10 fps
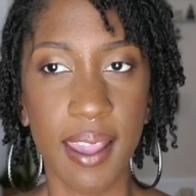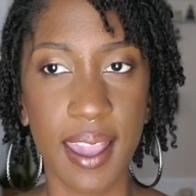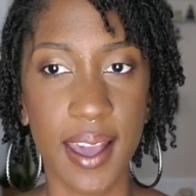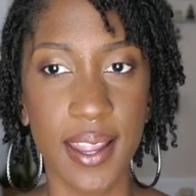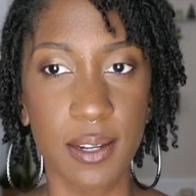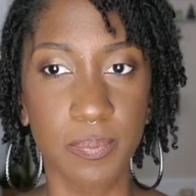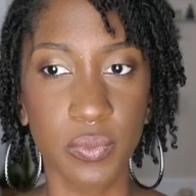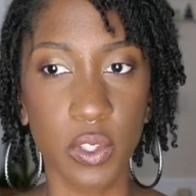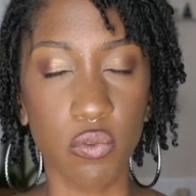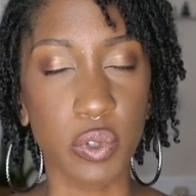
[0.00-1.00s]
and
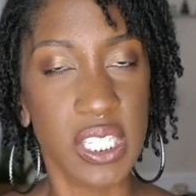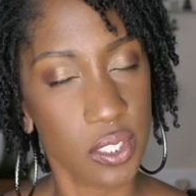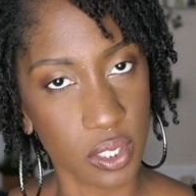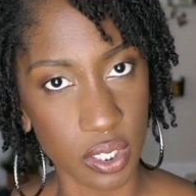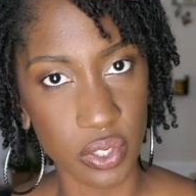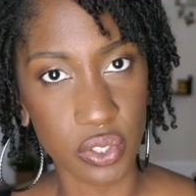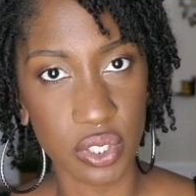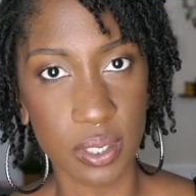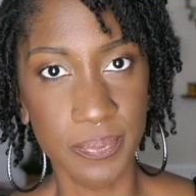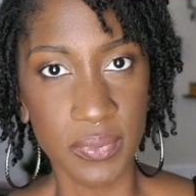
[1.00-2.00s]

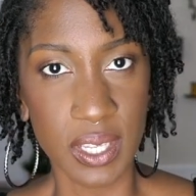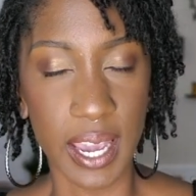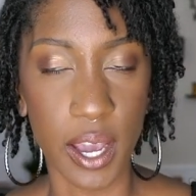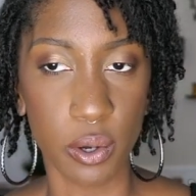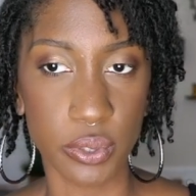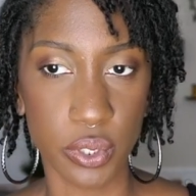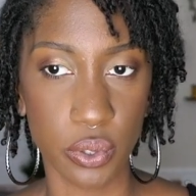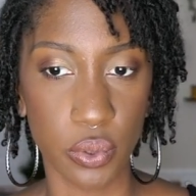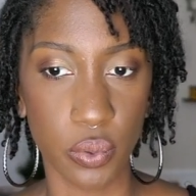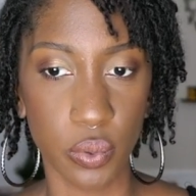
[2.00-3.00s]
research how
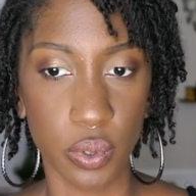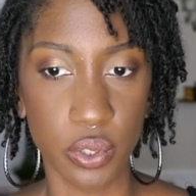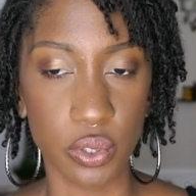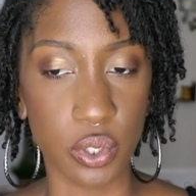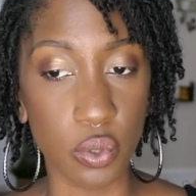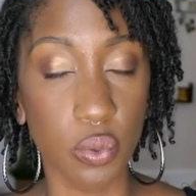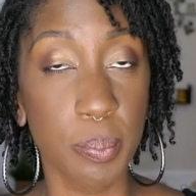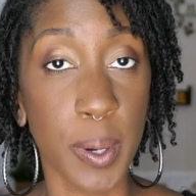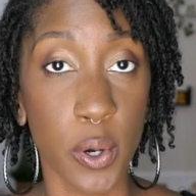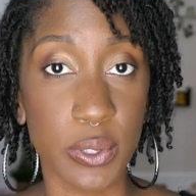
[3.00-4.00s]
to do
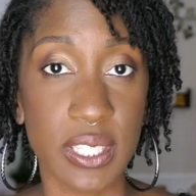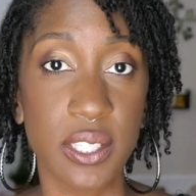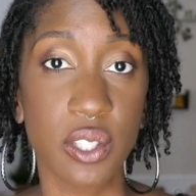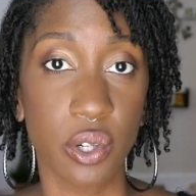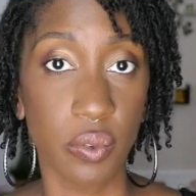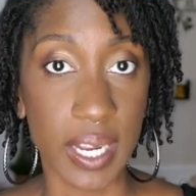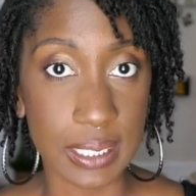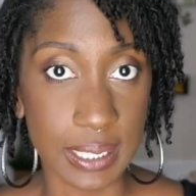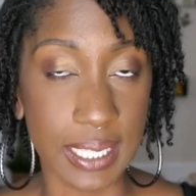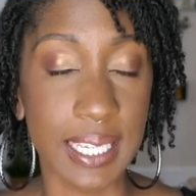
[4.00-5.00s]
poses
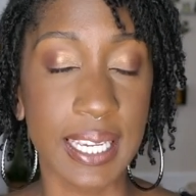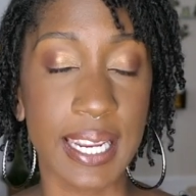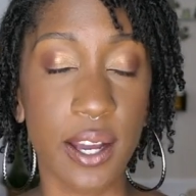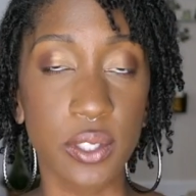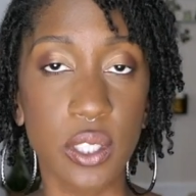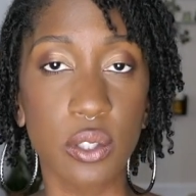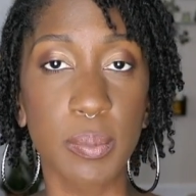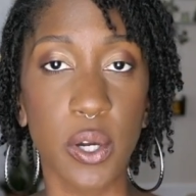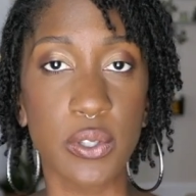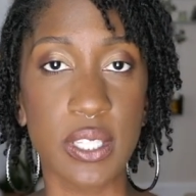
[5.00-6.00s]
correctly and how to do
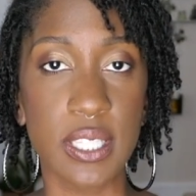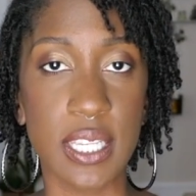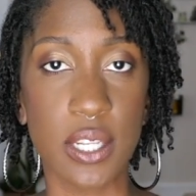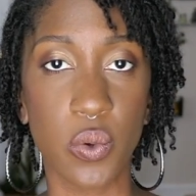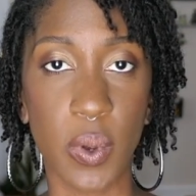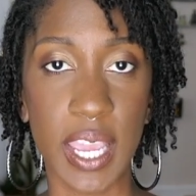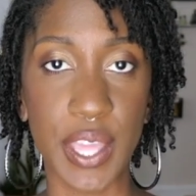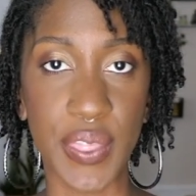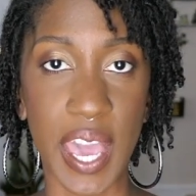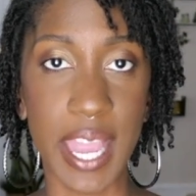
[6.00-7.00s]
poses in a
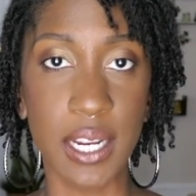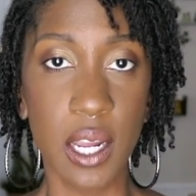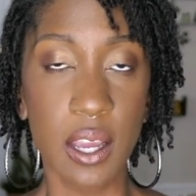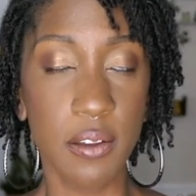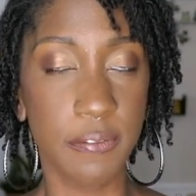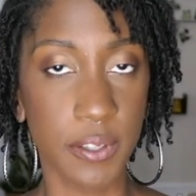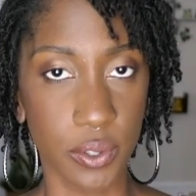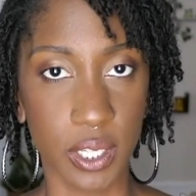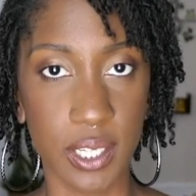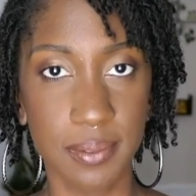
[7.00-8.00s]
way that
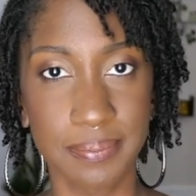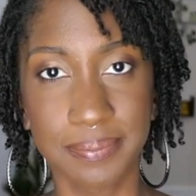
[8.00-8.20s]
feel good.